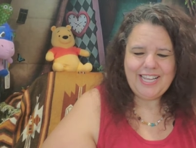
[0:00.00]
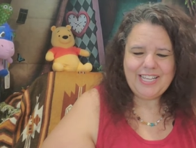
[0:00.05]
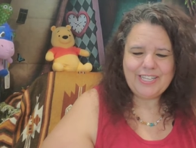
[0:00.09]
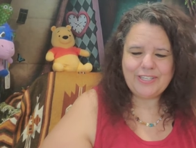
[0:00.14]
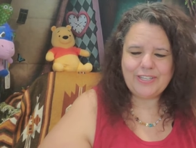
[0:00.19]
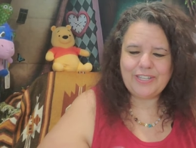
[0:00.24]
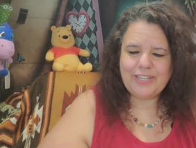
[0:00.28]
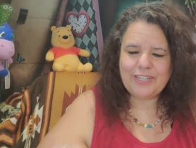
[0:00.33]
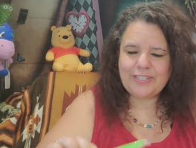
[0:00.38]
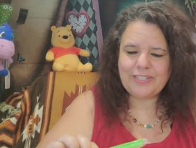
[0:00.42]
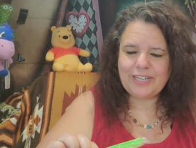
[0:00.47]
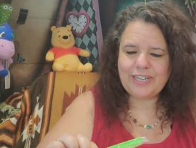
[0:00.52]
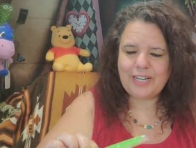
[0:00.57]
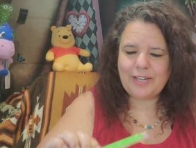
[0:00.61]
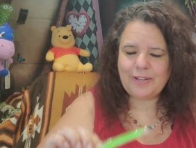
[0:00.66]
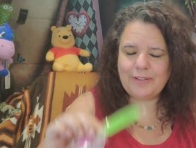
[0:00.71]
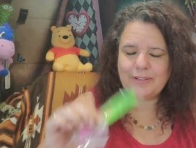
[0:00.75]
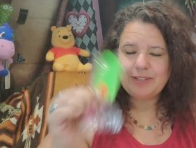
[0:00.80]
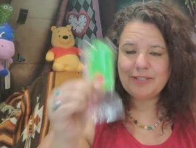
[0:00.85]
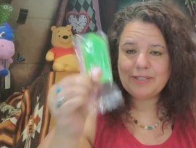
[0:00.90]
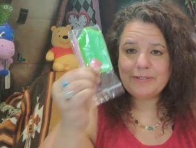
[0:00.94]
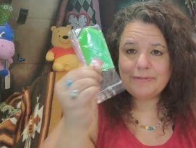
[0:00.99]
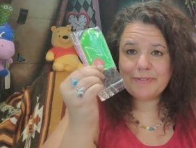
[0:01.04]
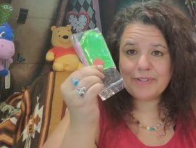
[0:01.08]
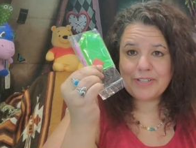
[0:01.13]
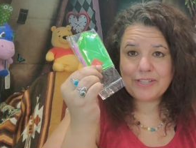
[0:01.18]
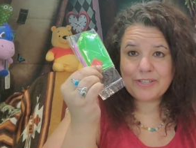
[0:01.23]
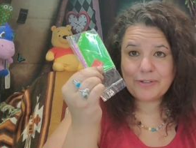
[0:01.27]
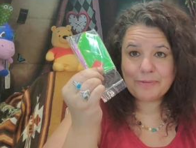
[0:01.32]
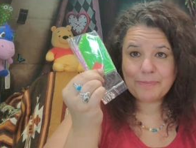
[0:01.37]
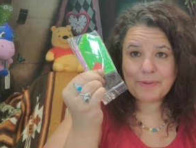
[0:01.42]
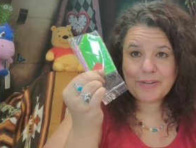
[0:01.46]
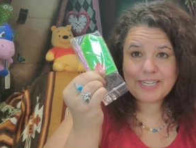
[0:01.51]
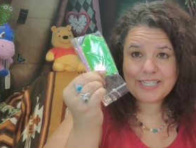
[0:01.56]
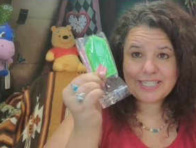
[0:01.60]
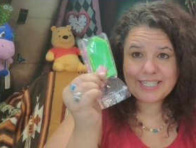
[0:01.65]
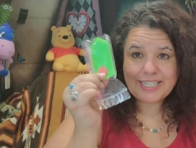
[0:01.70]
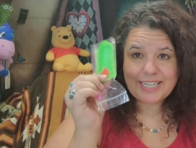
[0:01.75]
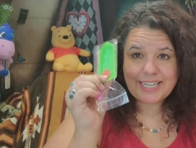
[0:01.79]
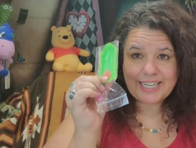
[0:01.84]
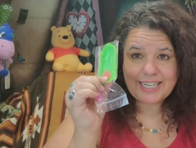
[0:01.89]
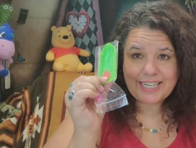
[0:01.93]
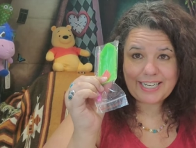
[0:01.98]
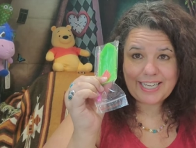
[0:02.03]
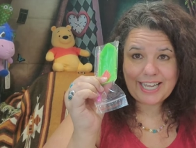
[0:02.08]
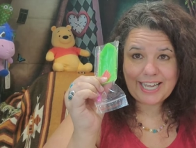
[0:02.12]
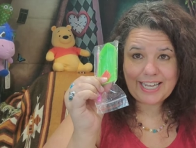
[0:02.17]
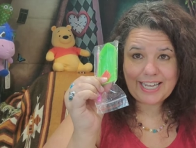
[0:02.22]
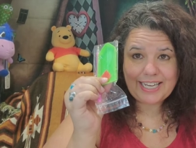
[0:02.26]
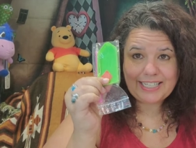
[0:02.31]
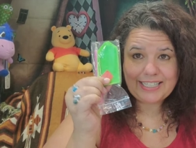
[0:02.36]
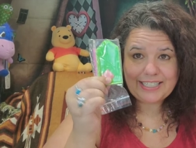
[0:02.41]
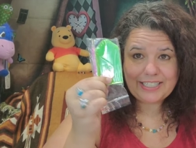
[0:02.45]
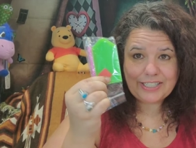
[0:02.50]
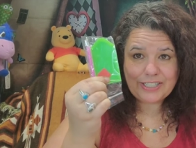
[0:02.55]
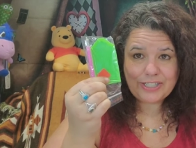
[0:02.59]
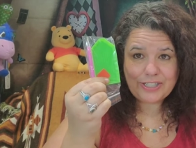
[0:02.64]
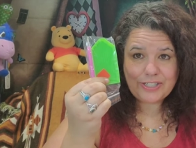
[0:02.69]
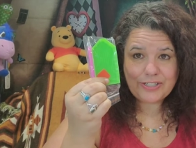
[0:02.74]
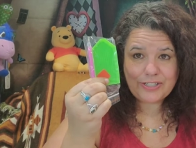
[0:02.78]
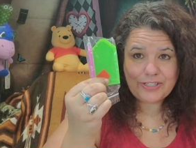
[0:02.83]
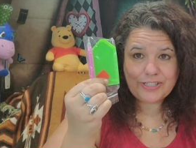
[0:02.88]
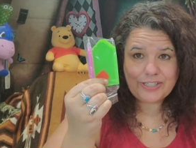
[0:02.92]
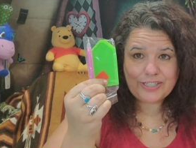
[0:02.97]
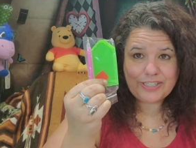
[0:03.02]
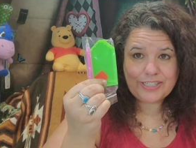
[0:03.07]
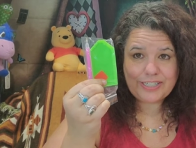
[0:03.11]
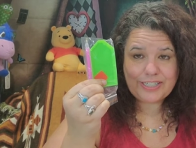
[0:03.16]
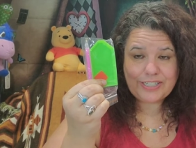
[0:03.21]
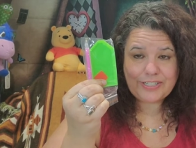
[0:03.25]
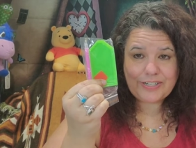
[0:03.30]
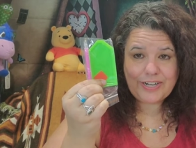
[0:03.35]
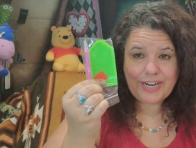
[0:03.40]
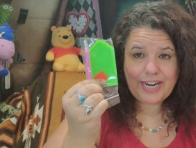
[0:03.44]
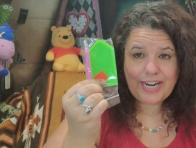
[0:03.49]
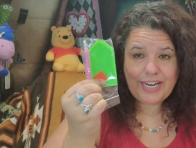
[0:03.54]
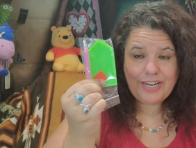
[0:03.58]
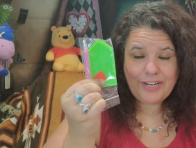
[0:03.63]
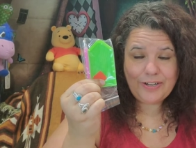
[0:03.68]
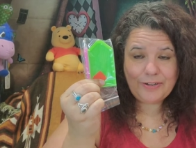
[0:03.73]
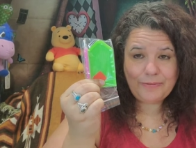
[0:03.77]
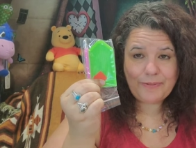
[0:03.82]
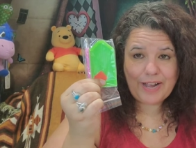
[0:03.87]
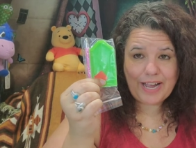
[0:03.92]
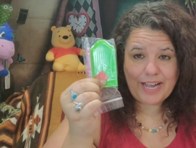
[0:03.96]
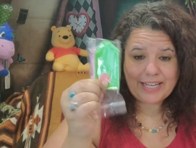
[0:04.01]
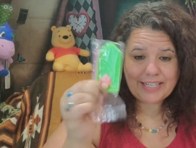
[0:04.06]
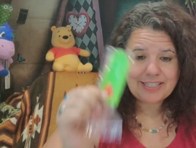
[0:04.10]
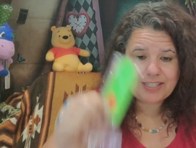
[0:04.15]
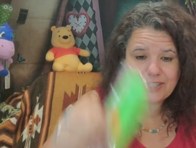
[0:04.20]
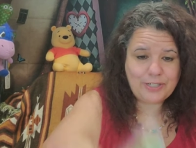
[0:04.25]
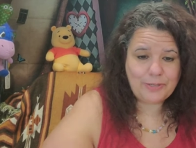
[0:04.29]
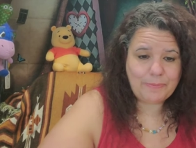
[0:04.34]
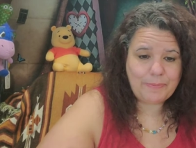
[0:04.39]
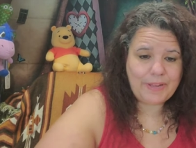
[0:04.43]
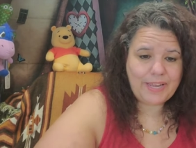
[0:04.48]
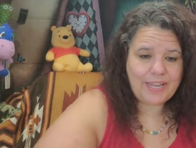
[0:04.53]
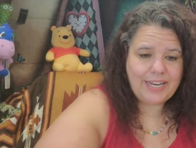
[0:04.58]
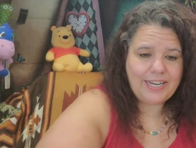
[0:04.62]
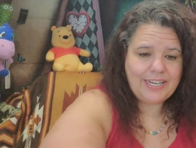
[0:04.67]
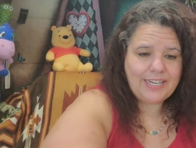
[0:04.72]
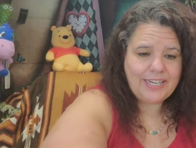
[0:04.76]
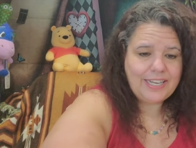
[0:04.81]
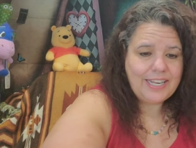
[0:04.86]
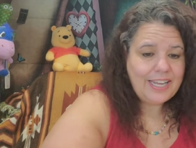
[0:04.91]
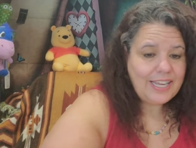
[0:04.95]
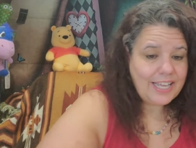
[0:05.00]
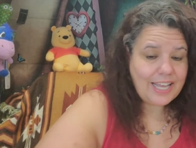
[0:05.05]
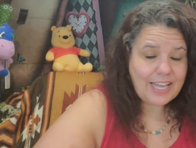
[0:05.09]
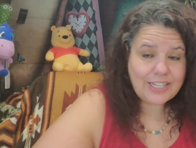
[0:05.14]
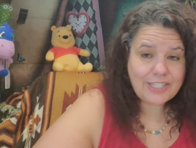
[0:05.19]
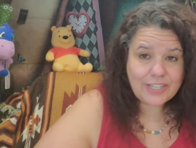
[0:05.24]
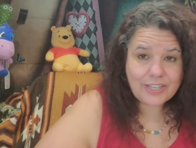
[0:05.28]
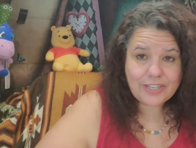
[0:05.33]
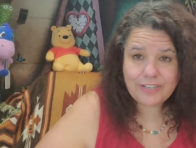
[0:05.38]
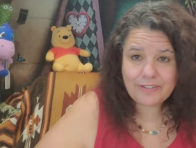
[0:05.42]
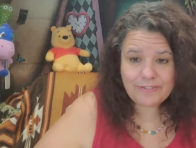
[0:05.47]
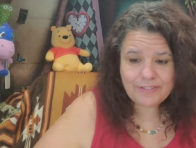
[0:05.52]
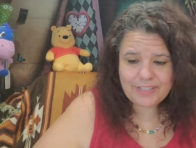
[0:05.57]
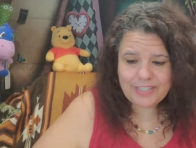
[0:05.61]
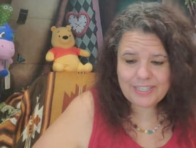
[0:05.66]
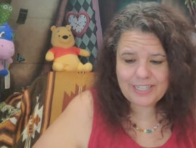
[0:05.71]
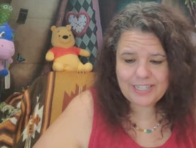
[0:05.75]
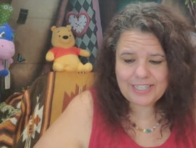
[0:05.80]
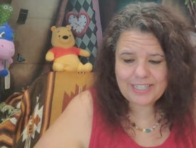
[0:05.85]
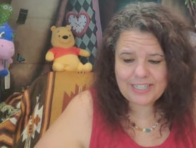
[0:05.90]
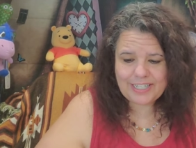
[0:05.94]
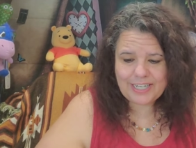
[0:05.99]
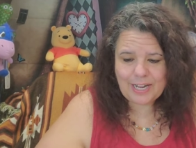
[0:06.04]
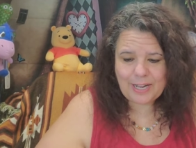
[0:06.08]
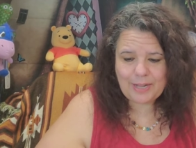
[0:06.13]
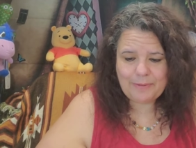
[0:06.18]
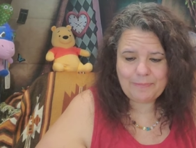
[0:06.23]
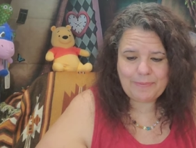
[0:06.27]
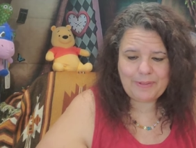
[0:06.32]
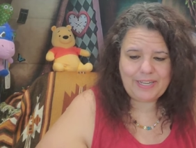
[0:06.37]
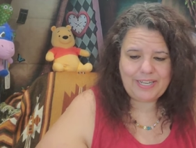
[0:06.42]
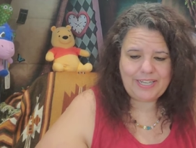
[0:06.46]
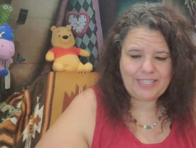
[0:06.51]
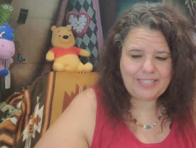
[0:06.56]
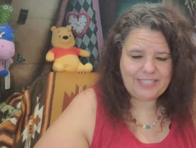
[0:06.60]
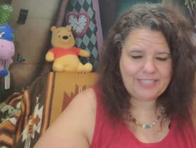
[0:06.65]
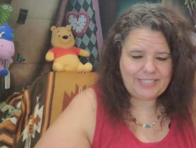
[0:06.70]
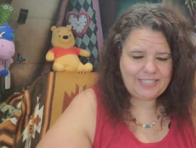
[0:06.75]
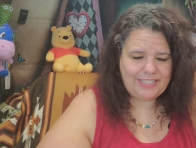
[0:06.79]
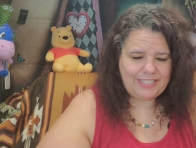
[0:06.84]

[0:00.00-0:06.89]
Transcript: So this one comes with your basic kit again, just your tray, your wax, and your pen. That's all you really need to diamond paint.